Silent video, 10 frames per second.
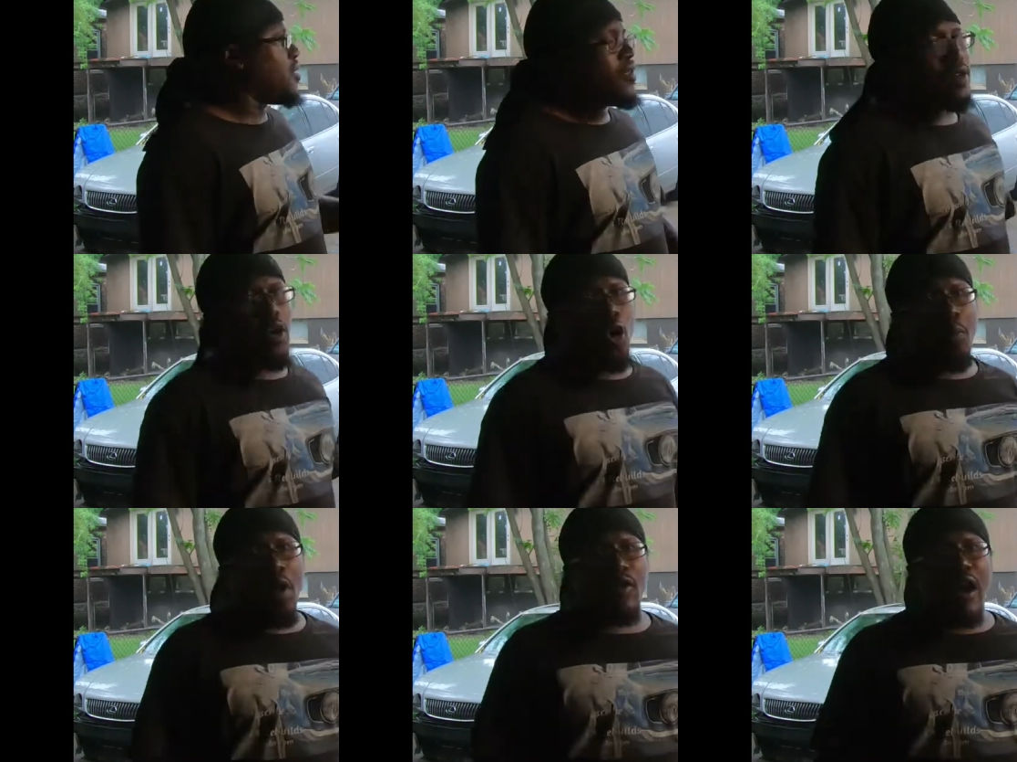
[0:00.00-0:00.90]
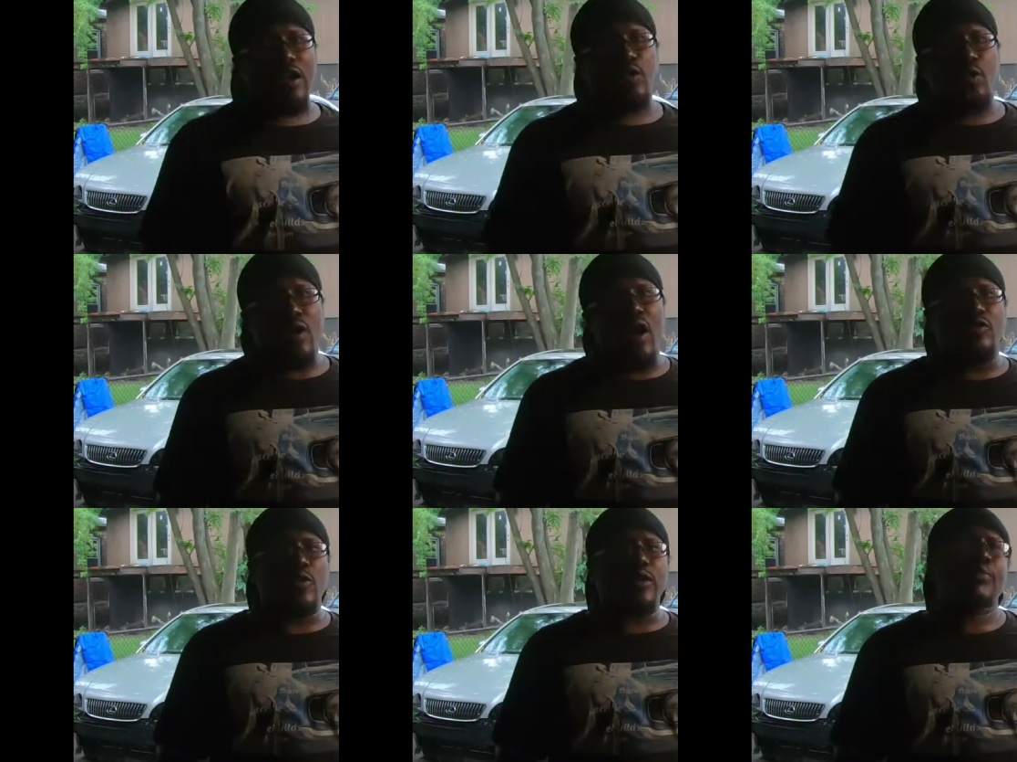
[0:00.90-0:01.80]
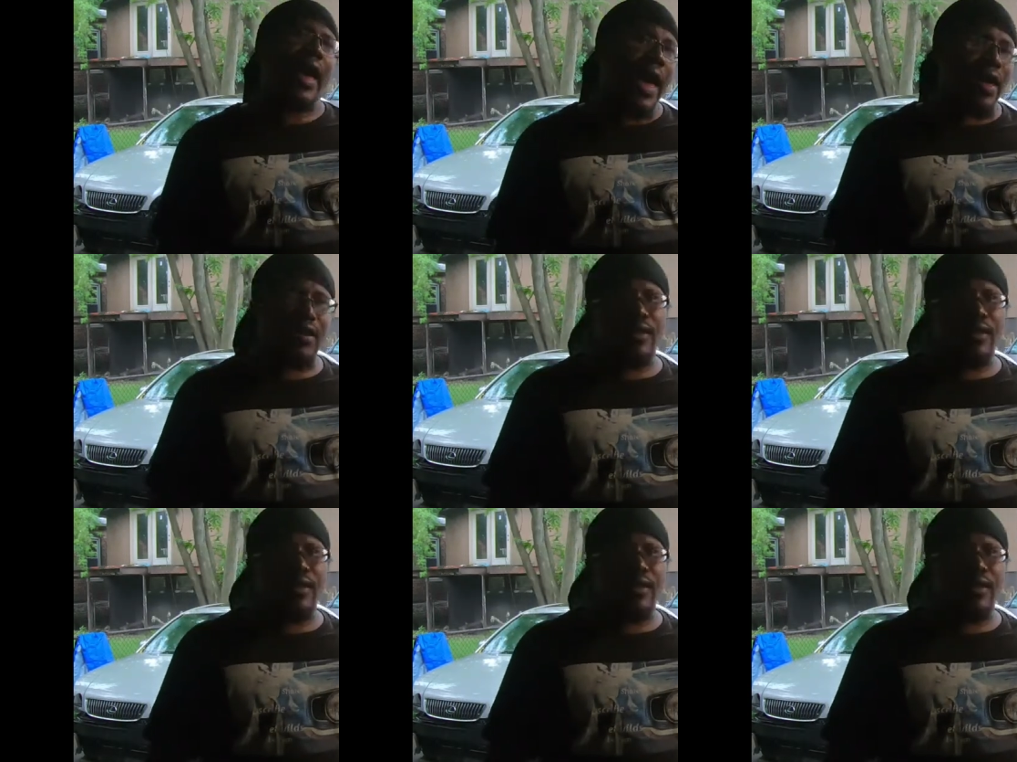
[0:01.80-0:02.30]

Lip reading: the Copart Chrysler 300 is back